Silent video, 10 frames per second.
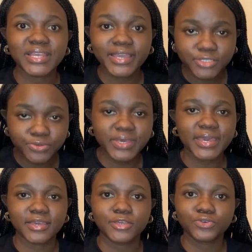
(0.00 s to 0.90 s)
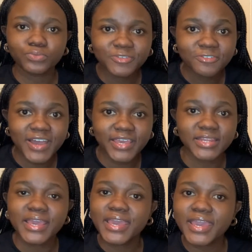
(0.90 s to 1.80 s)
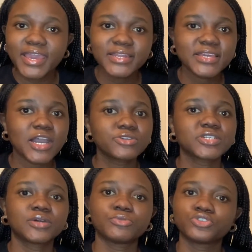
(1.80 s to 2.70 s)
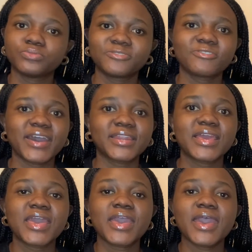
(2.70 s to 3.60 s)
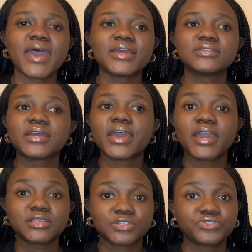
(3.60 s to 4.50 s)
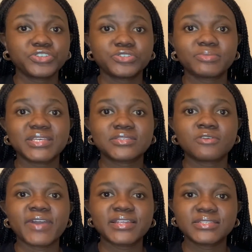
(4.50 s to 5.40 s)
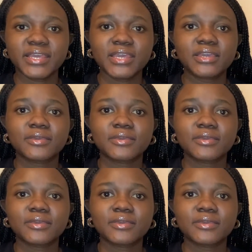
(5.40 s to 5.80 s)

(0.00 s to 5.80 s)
It's okay. You'll be fine. Any outcome, you should be fine. And as a Christian myself, I take